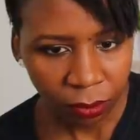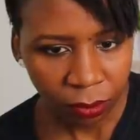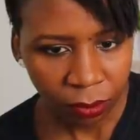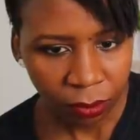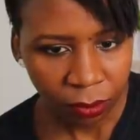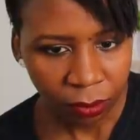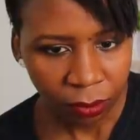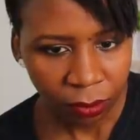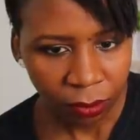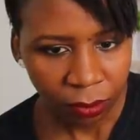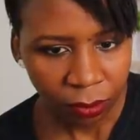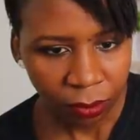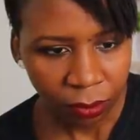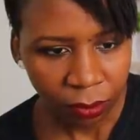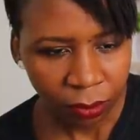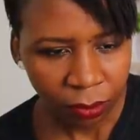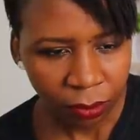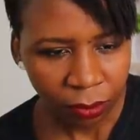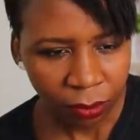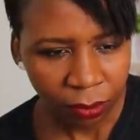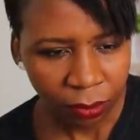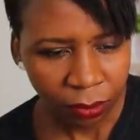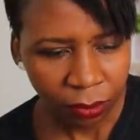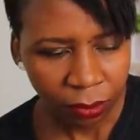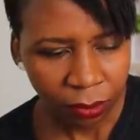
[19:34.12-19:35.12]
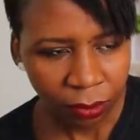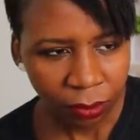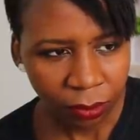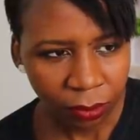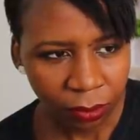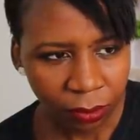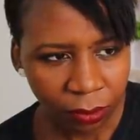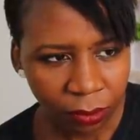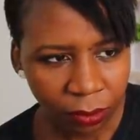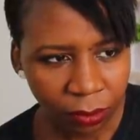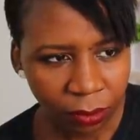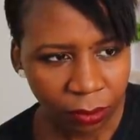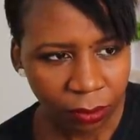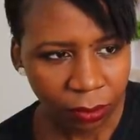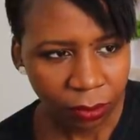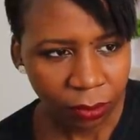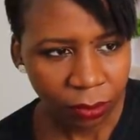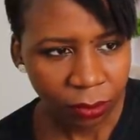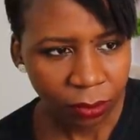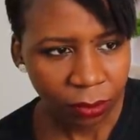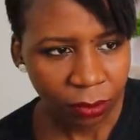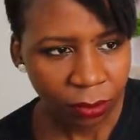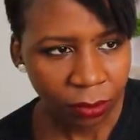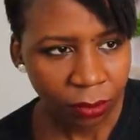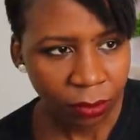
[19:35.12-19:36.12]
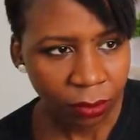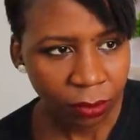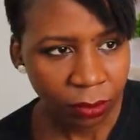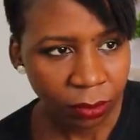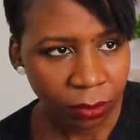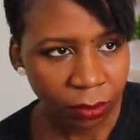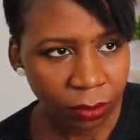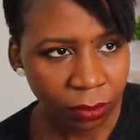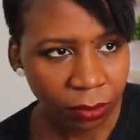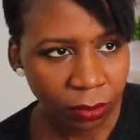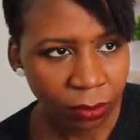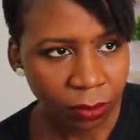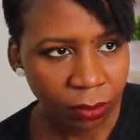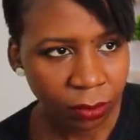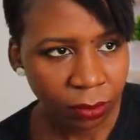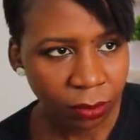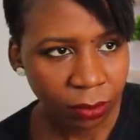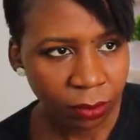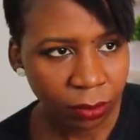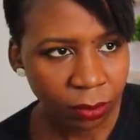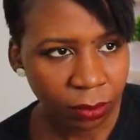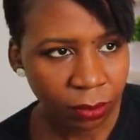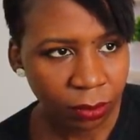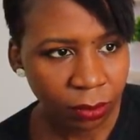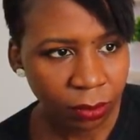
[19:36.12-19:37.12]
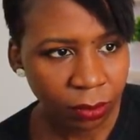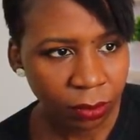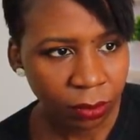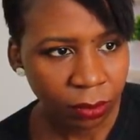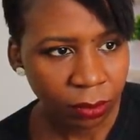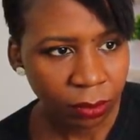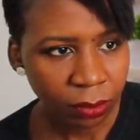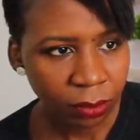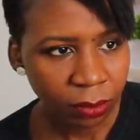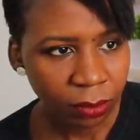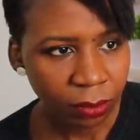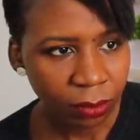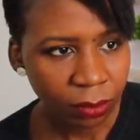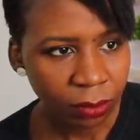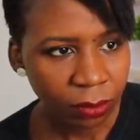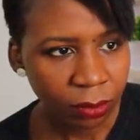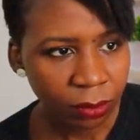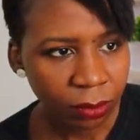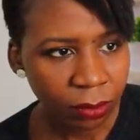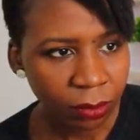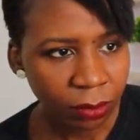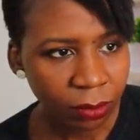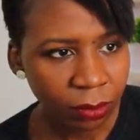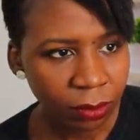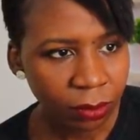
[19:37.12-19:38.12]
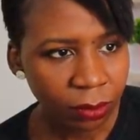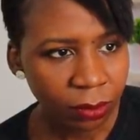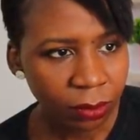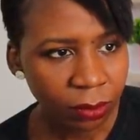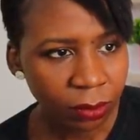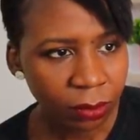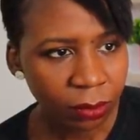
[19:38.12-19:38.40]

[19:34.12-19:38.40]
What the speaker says: No words are spoken by the person on screen.